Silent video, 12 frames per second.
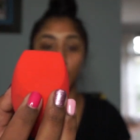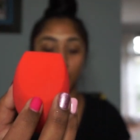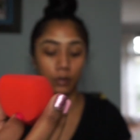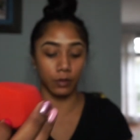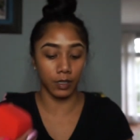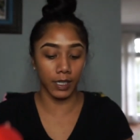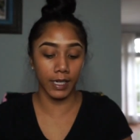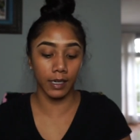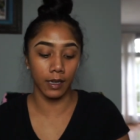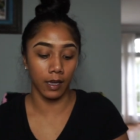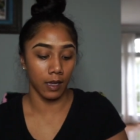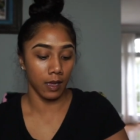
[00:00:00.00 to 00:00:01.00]
contouring.
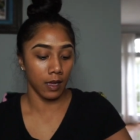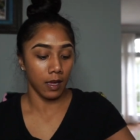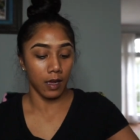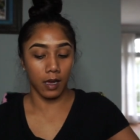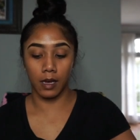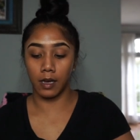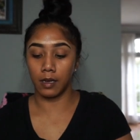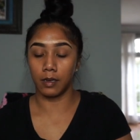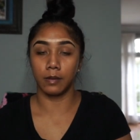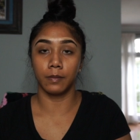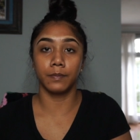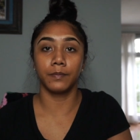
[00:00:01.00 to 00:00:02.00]

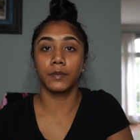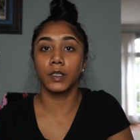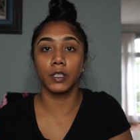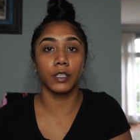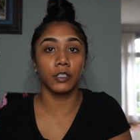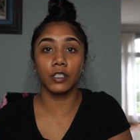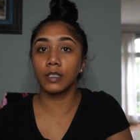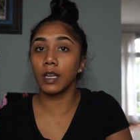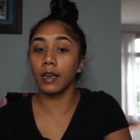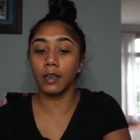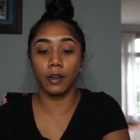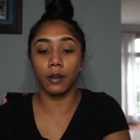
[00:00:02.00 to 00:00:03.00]
So you're just
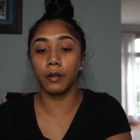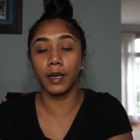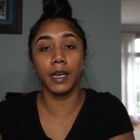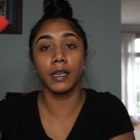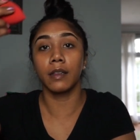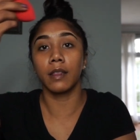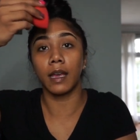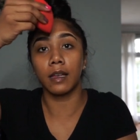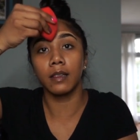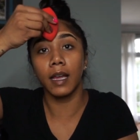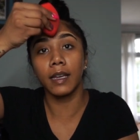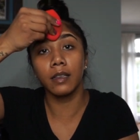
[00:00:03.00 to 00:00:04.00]
kind of go in and
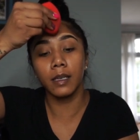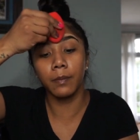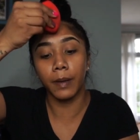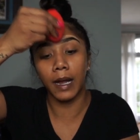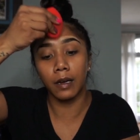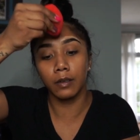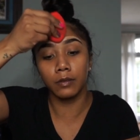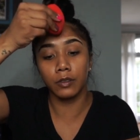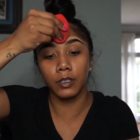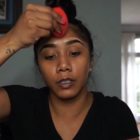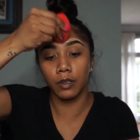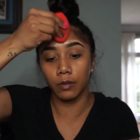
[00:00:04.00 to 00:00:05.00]
like lightly
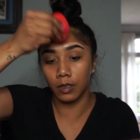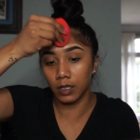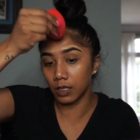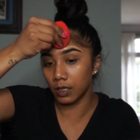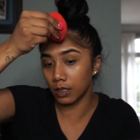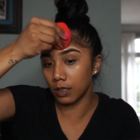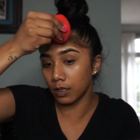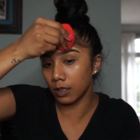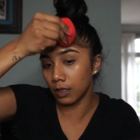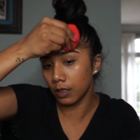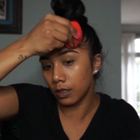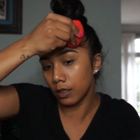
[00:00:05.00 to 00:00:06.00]
bounce. You don't want to
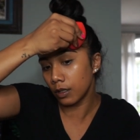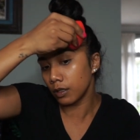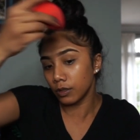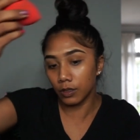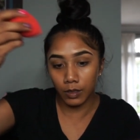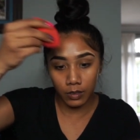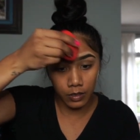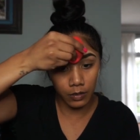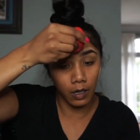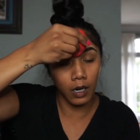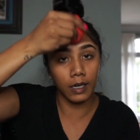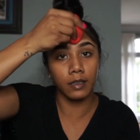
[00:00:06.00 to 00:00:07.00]
do it
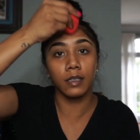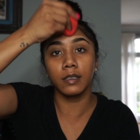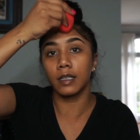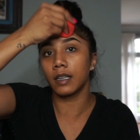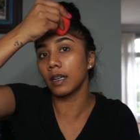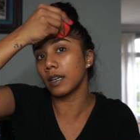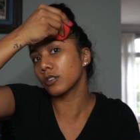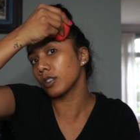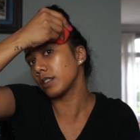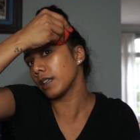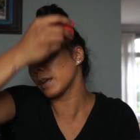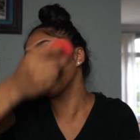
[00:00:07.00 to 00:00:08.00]
too hard because it can
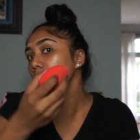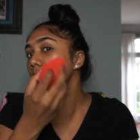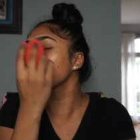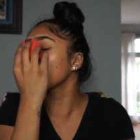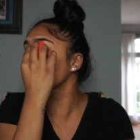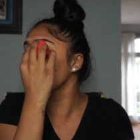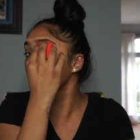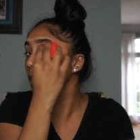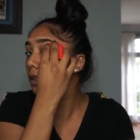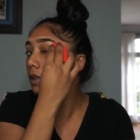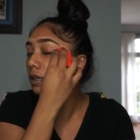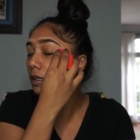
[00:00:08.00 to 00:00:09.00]
actually damage your skin.